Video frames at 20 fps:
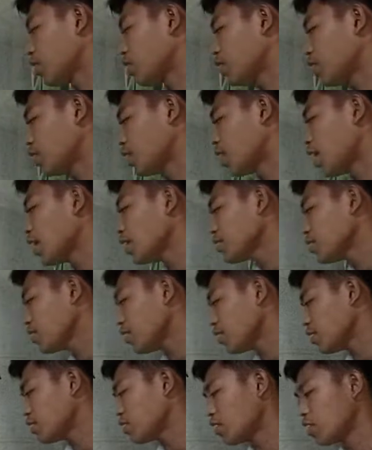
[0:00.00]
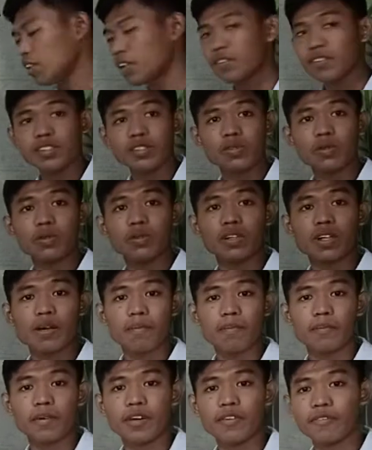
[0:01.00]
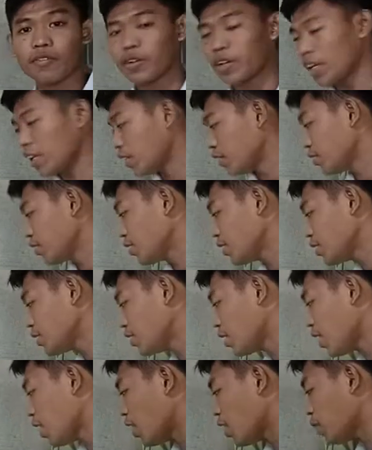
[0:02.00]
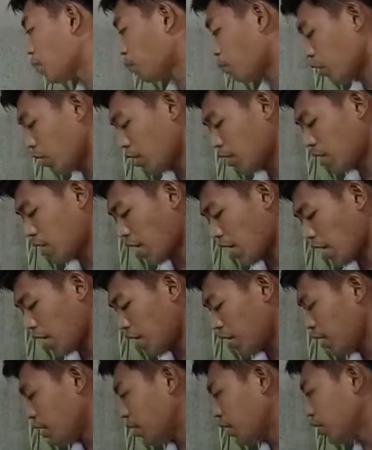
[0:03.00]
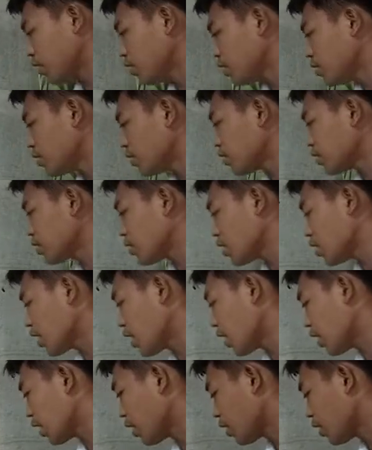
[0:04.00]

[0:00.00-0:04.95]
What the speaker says: Next is the nearest whole number for 68.9 is 69.